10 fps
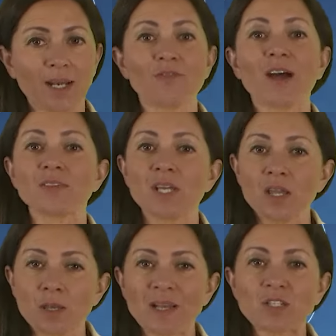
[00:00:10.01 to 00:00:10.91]
In fact,
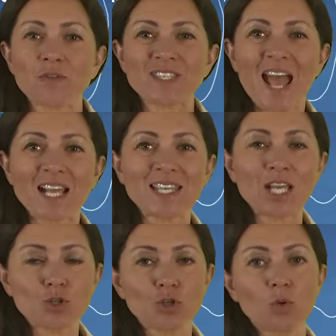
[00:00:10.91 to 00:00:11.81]
the Met Office has
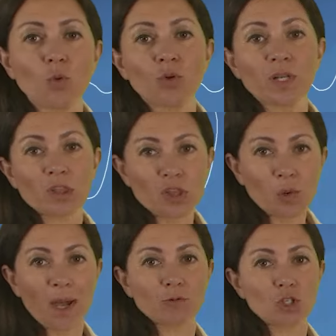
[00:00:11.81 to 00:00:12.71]
issued a warning
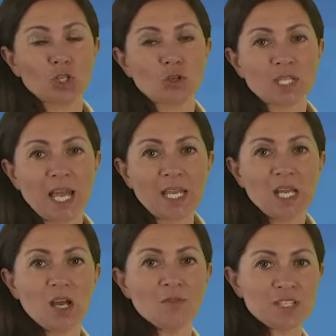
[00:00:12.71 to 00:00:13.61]
throughout Tuesday
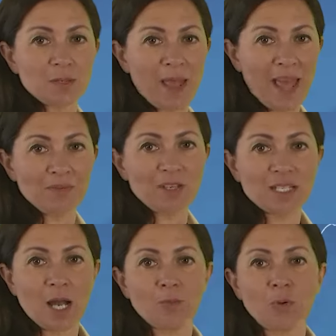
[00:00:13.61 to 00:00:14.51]
for some heavy
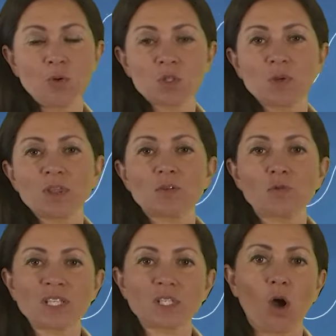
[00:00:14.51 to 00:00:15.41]
downpours with the
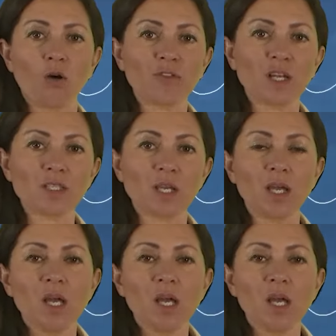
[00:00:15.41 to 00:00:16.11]
risk of thunder